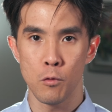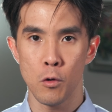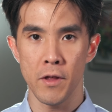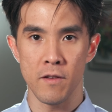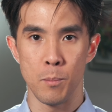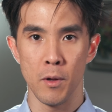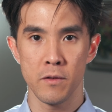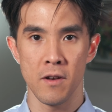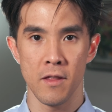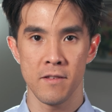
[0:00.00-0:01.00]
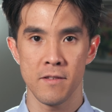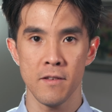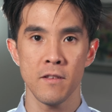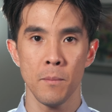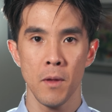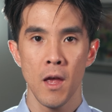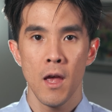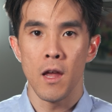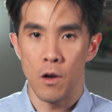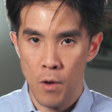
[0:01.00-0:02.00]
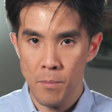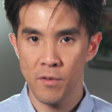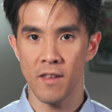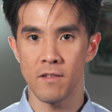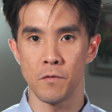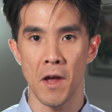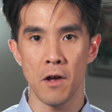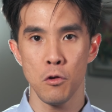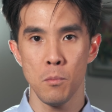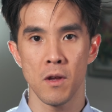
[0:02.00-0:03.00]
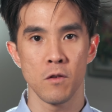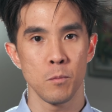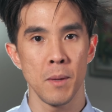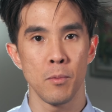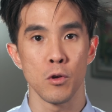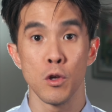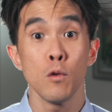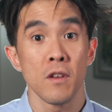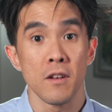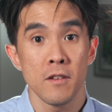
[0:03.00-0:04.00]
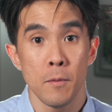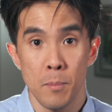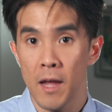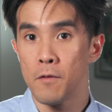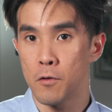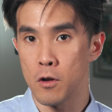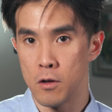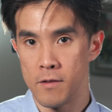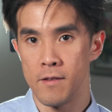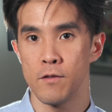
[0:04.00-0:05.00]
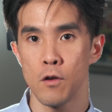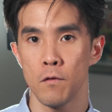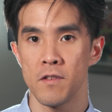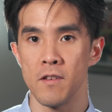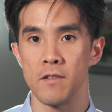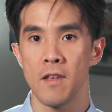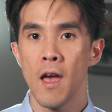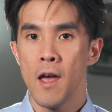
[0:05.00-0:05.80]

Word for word: rule that's built into the system. It represents value because people use it to pay for goods and services.